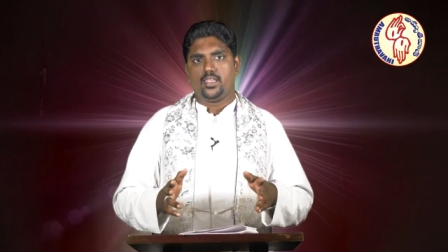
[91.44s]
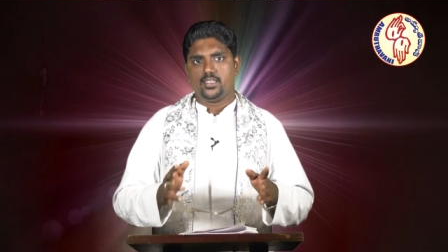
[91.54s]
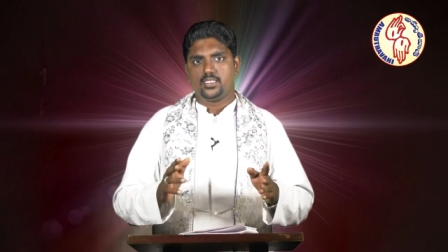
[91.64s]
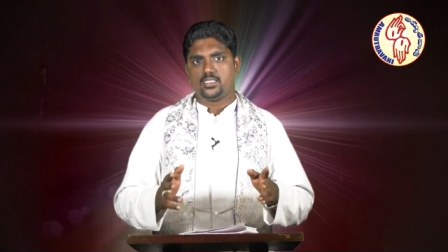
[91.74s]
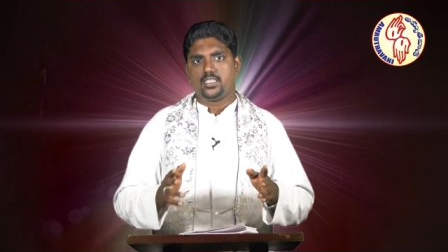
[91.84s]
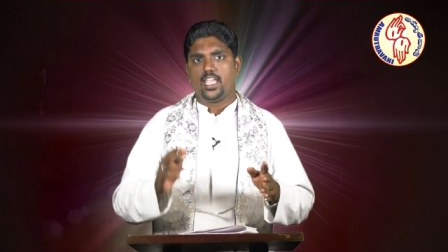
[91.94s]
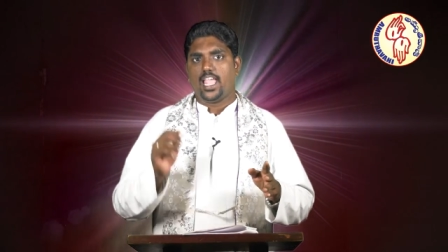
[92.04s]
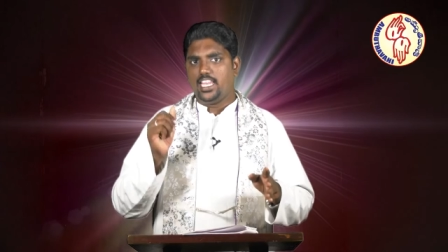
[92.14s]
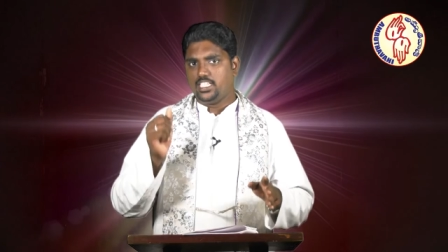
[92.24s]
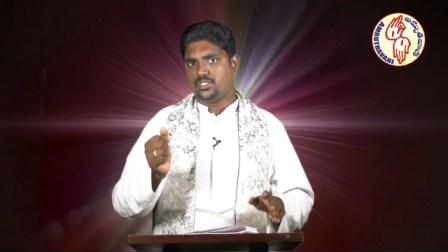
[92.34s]
is
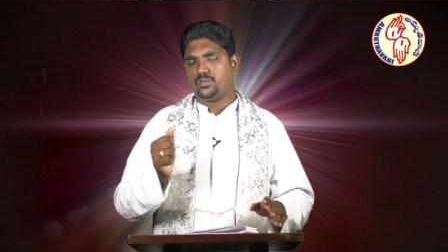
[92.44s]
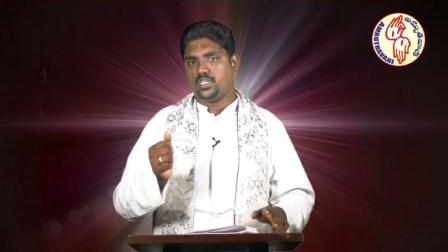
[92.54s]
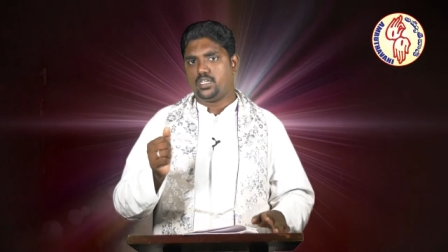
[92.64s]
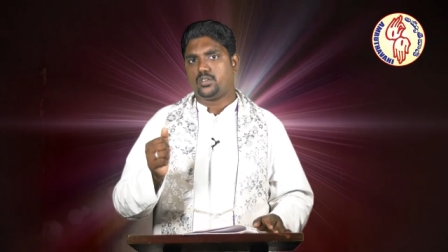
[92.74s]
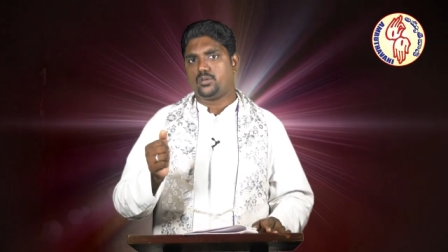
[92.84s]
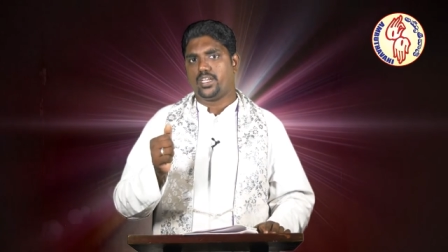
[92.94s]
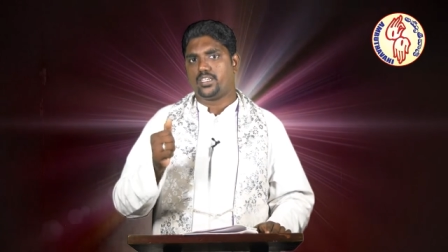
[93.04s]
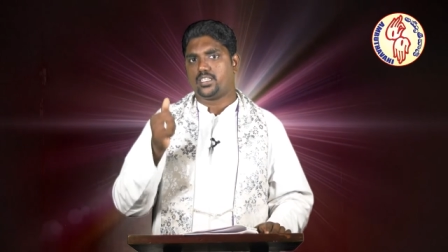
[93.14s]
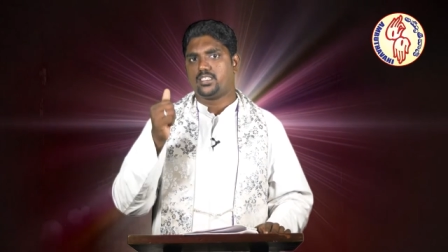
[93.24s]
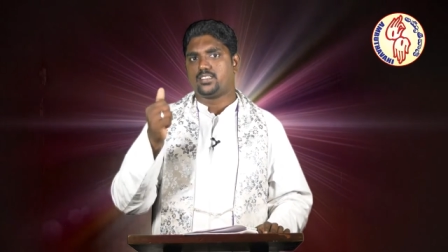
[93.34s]
eligible to
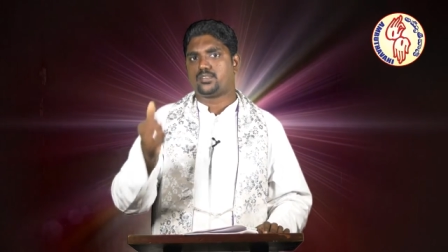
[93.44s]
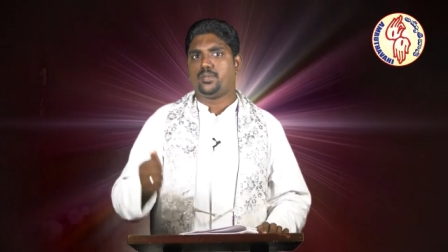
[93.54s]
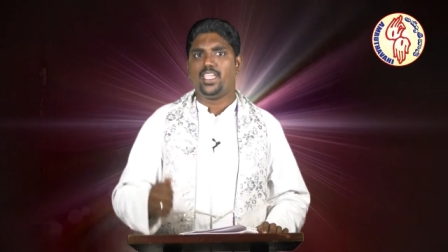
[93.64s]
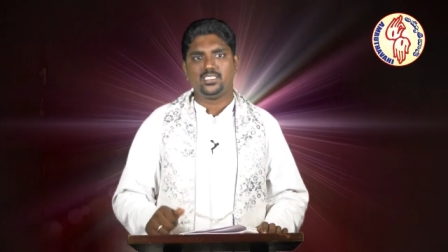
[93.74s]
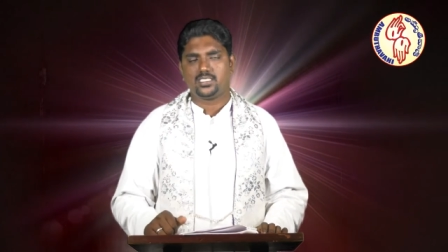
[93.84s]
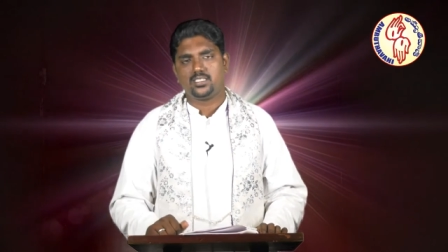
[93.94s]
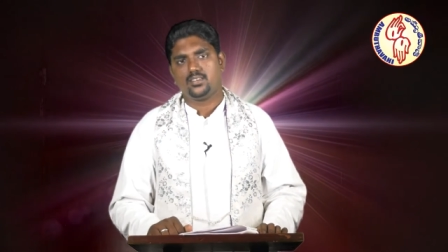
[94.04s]
enter the space,